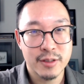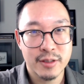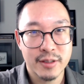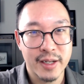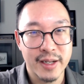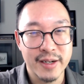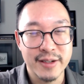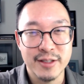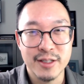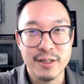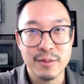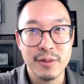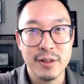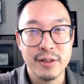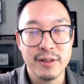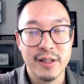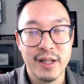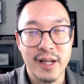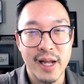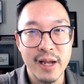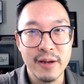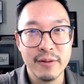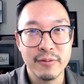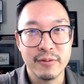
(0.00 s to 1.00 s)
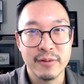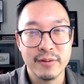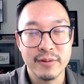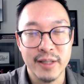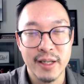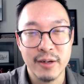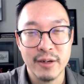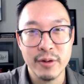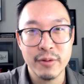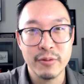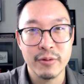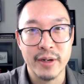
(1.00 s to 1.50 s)
kind of similar to
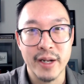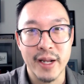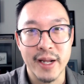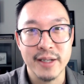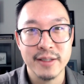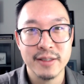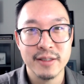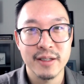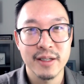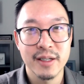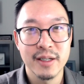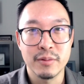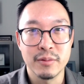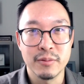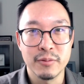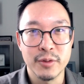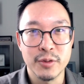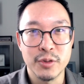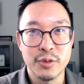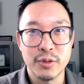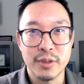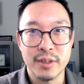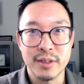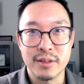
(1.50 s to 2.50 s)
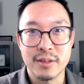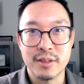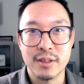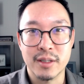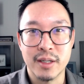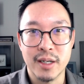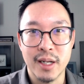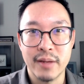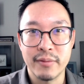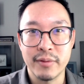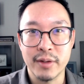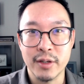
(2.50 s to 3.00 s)
that we would ask. Would you
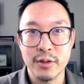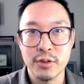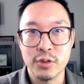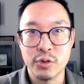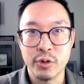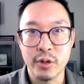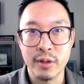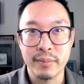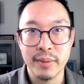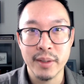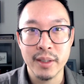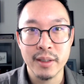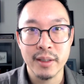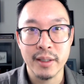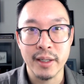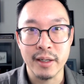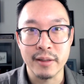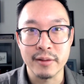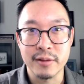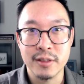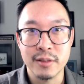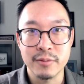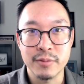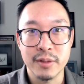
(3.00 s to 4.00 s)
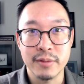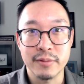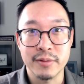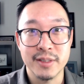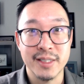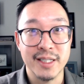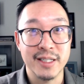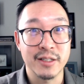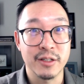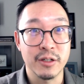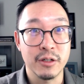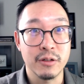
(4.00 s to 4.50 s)
consider having a joint bank account? Some people
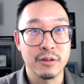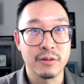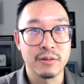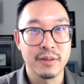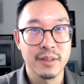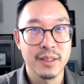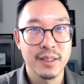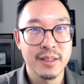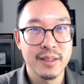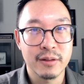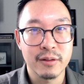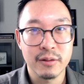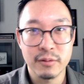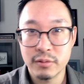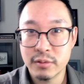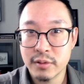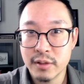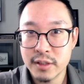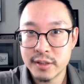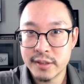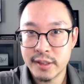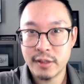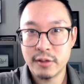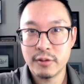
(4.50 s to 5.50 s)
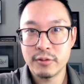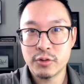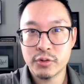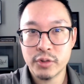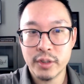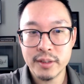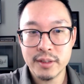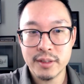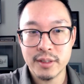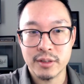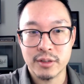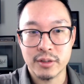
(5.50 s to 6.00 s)
said no, because they don't
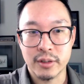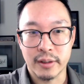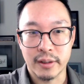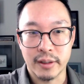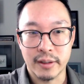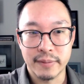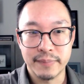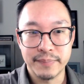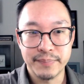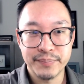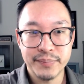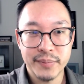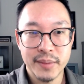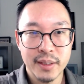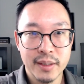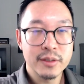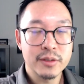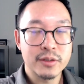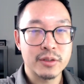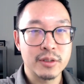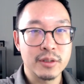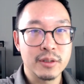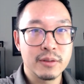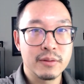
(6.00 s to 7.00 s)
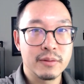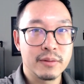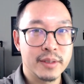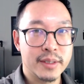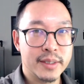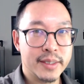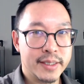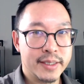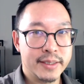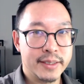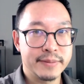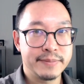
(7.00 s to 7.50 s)
trust each other. So
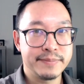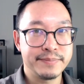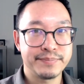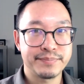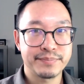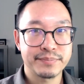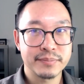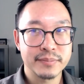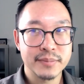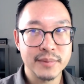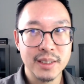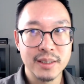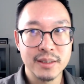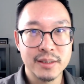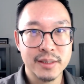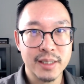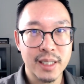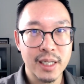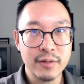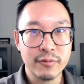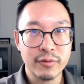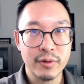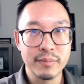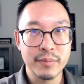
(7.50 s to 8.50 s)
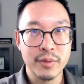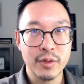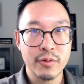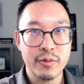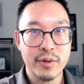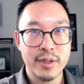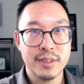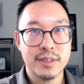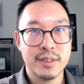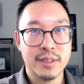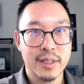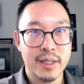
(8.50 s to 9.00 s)
aside from
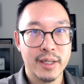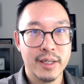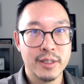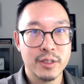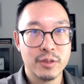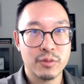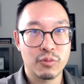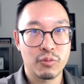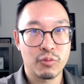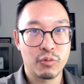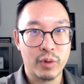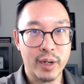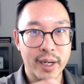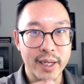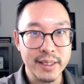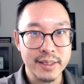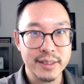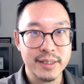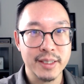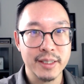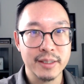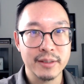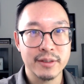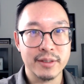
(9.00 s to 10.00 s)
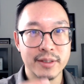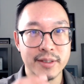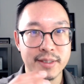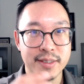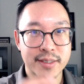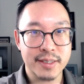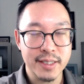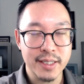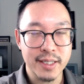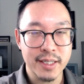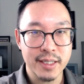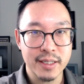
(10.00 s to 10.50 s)
USCIS wanting to
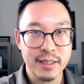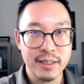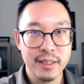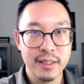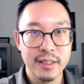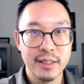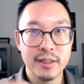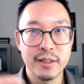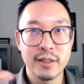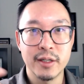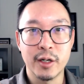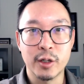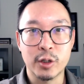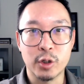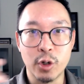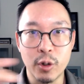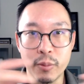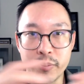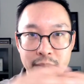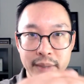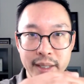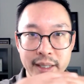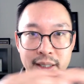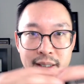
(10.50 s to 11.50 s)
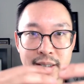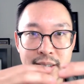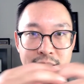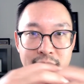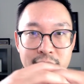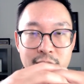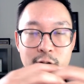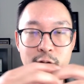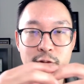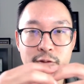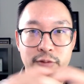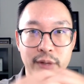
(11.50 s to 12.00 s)
see a commingling
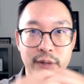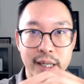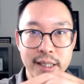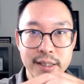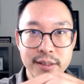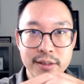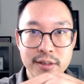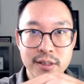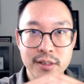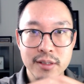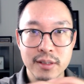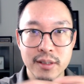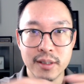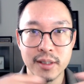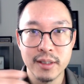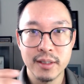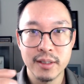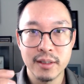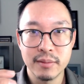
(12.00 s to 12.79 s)
of funds,